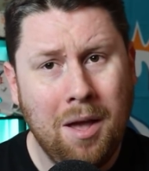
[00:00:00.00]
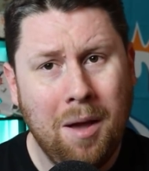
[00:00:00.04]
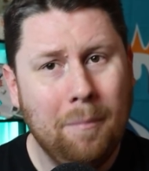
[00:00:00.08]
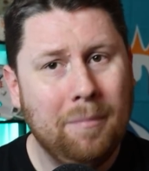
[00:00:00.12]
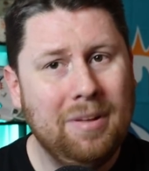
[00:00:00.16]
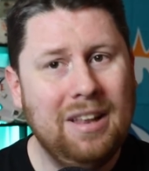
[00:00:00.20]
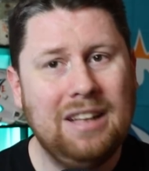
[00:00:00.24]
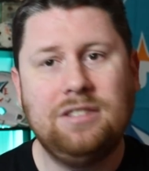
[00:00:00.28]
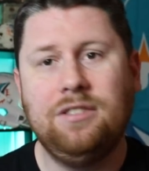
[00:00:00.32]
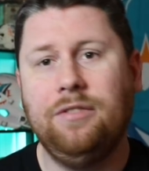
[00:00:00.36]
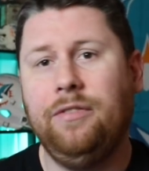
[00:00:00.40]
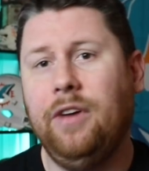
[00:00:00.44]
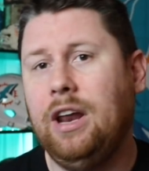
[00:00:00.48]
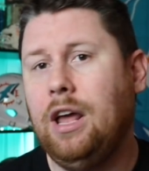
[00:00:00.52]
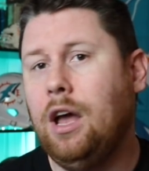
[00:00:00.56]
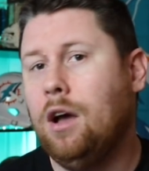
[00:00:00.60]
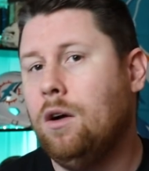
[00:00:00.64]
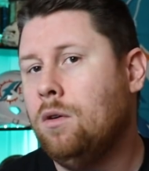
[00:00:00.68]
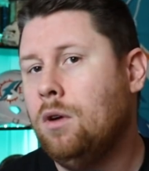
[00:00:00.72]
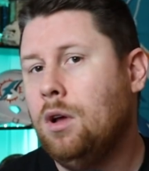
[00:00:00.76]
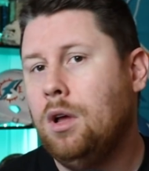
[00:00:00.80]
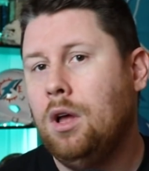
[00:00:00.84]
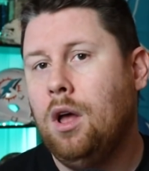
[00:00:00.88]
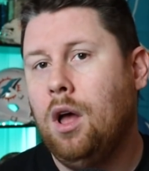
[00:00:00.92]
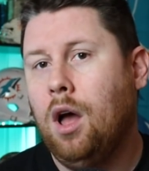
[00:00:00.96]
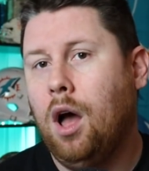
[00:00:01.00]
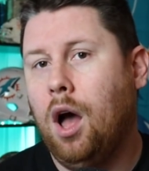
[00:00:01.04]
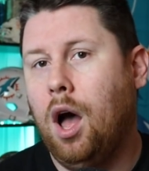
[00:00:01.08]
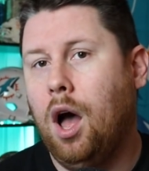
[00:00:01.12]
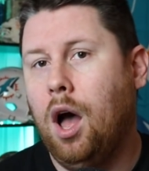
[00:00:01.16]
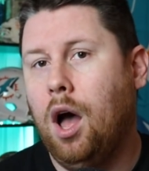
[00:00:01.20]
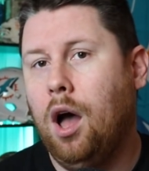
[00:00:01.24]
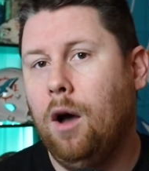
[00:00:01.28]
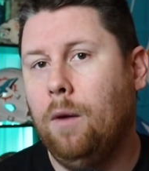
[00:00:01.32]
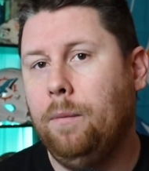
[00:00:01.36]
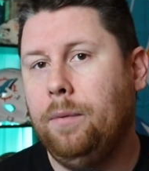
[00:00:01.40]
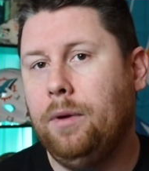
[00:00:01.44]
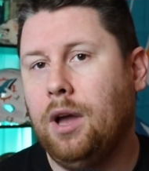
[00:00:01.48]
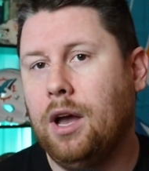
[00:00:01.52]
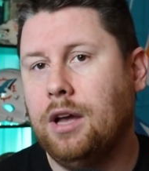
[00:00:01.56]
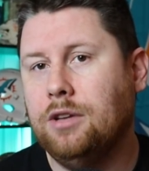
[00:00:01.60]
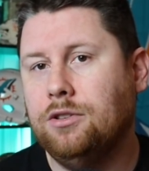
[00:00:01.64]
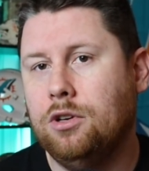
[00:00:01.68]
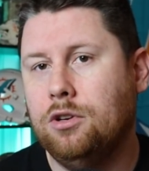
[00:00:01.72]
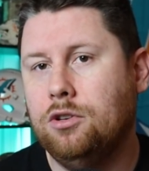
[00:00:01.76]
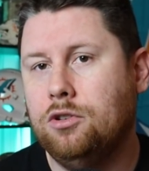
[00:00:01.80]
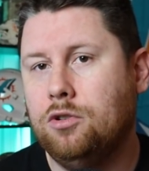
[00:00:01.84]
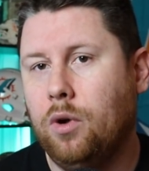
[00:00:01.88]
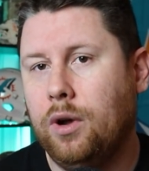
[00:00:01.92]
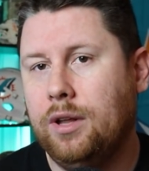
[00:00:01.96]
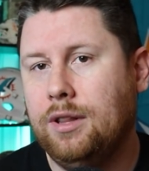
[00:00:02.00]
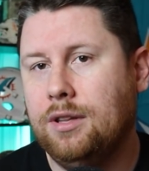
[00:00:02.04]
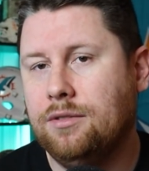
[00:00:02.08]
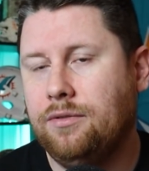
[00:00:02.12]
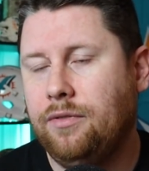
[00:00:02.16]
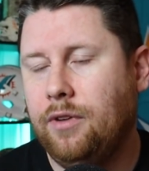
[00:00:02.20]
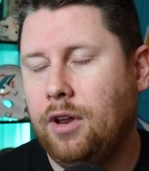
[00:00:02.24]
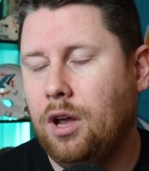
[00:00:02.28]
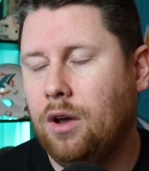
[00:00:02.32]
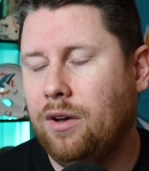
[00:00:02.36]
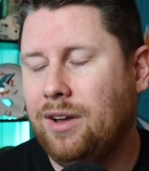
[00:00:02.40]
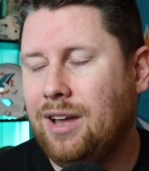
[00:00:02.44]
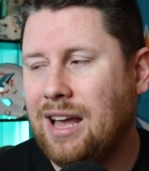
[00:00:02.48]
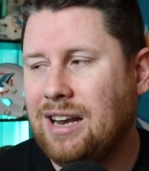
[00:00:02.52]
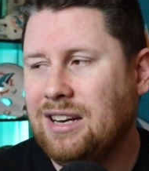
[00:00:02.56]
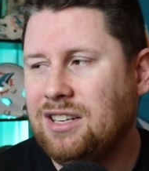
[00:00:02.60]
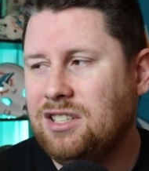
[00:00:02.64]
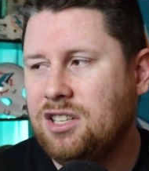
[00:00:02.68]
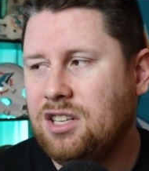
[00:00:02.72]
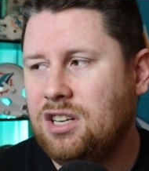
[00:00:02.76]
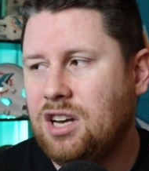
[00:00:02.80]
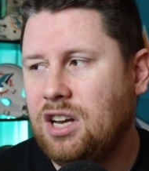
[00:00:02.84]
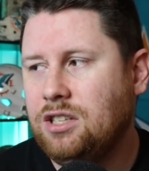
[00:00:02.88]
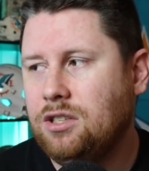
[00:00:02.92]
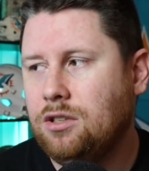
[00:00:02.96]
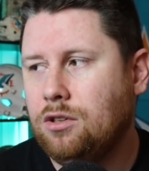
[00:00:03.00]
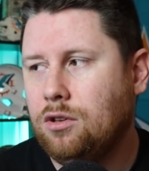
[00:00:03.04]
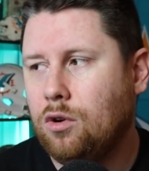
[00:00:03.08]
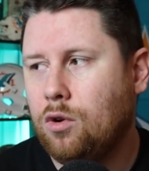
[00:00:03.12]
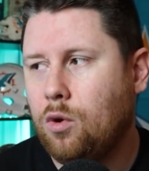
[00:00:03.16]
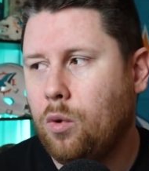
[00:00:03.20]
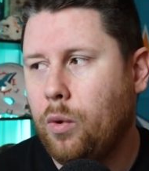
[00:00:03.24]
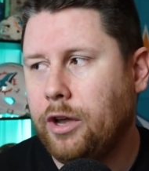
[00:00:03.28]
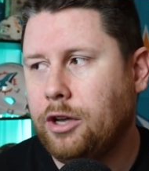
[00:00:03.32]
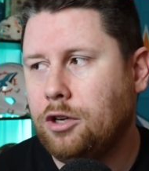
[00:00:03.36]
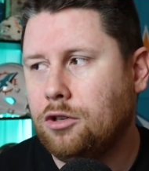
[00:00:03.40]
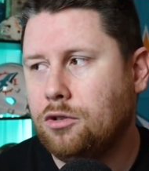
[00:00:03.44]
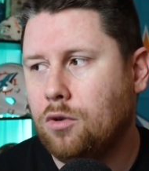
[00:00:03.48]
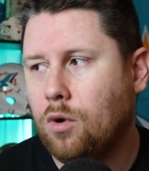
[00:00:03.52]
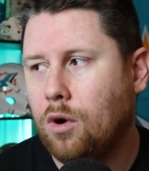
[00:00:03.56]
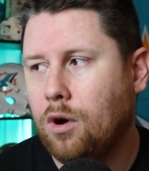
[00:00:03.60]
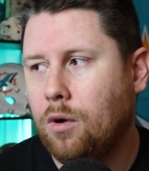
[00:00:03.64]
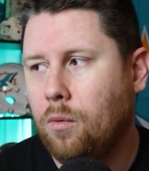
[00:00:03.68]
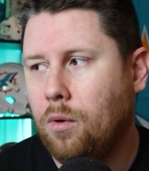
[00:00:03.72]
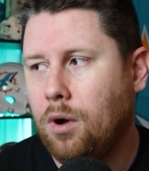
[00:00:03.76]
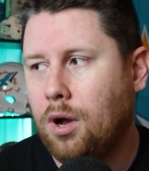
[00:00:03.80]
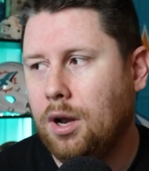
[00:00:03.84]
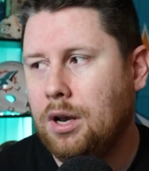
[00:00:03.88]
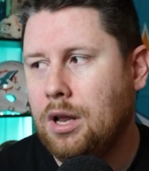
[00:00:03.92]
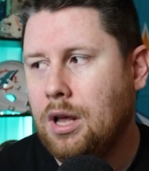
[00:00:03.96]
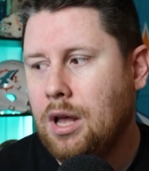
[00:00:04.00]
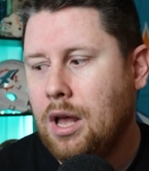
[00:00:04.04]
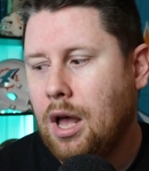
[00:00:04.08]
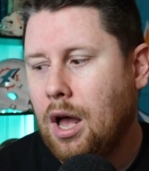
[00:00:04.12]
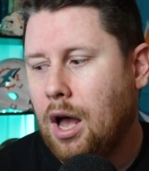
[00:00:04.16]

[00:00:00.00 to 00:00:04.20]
But that's the video. I uh, hope you guys enjoyed this video. Again, it's a nice little quick short one.